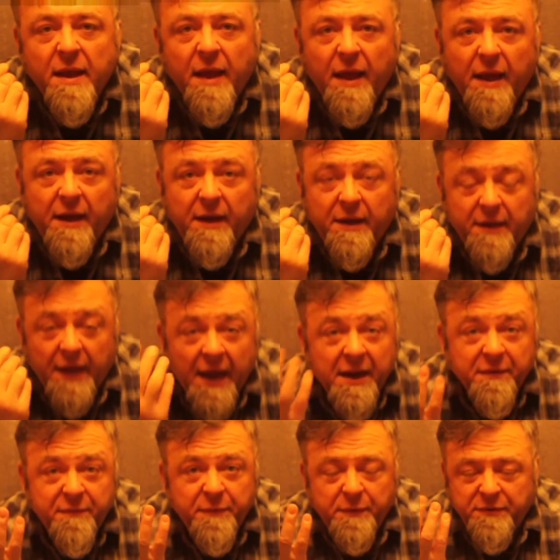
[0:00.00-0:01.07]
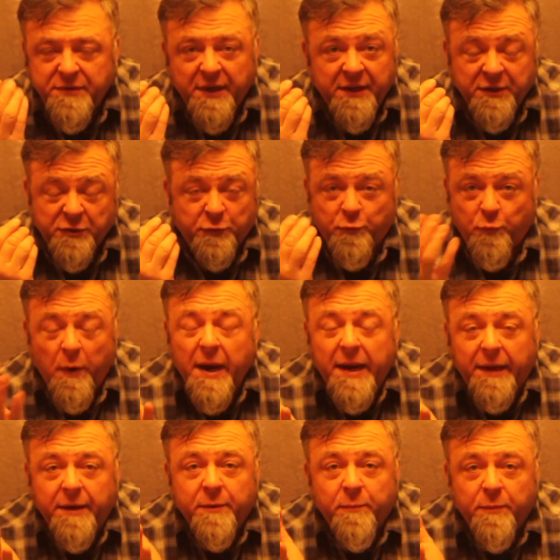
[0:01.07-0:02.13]
Adafruits, and it's
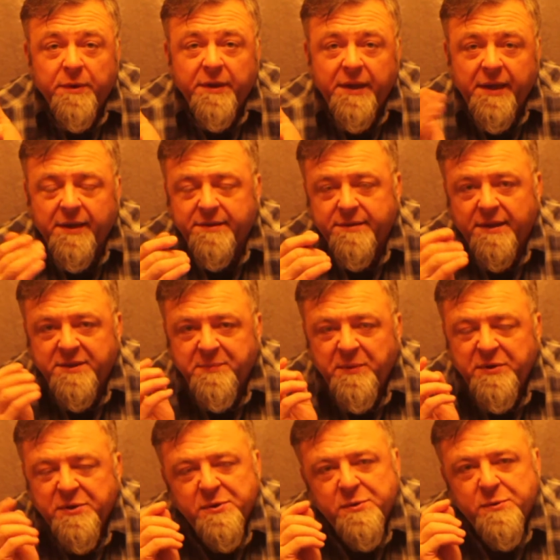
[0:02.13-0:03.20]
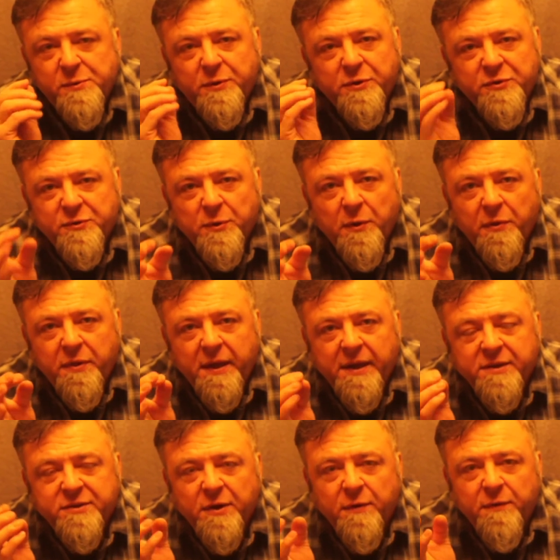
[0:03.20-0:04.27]
great. It really is. Lets me control
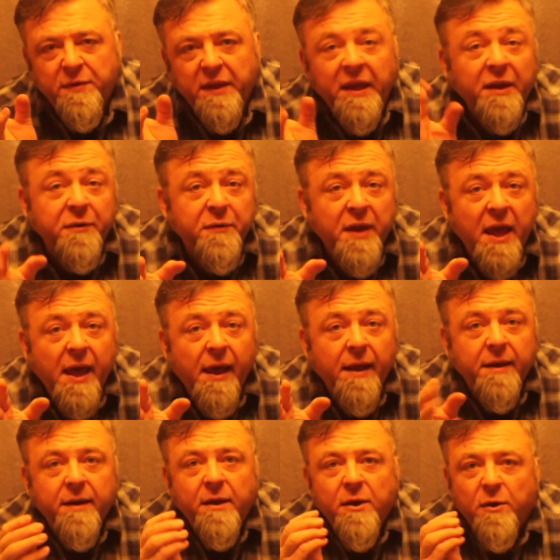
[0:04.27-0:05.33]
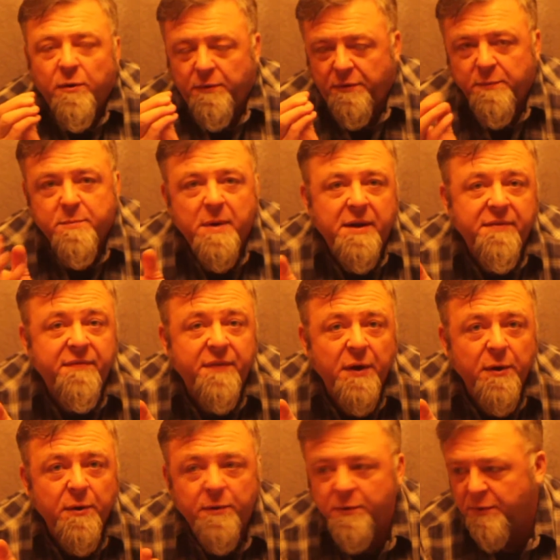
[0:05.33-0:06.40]
things over the internet or through my
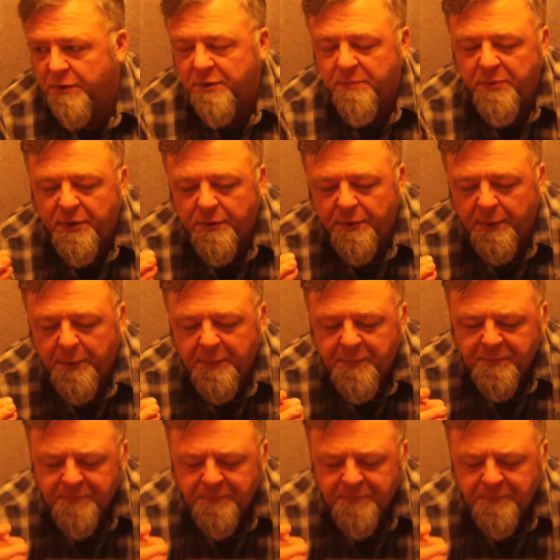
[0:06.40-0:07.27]
phone or computer.